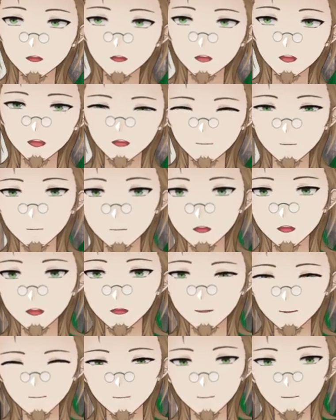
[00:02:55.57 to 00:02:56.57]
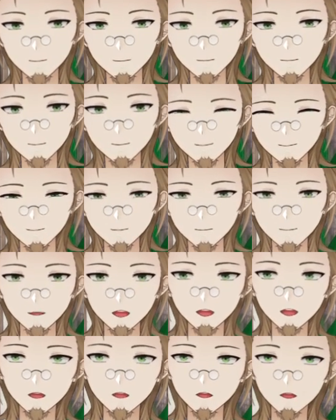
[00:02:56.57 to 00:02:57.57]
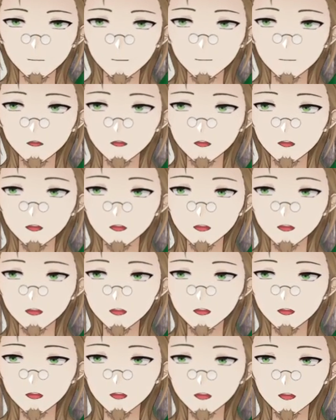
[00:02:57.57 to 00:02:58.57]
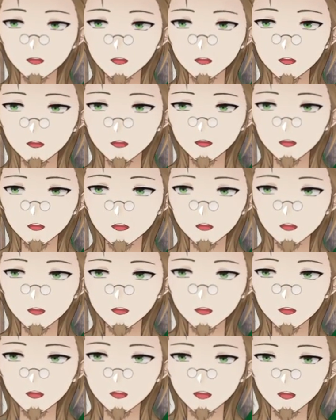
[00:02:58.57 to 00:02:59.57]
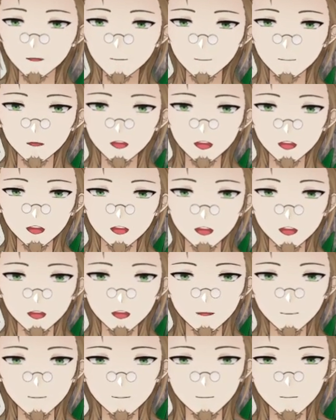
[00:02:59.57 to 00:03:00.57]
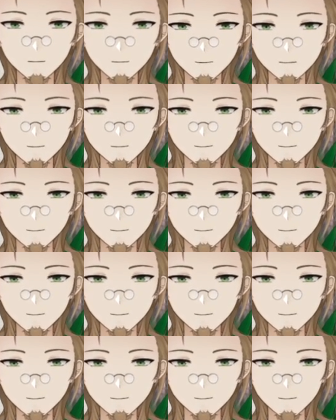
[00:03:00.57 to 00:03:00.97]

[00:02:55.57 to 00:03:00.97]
is with you know? Uh Irina here though,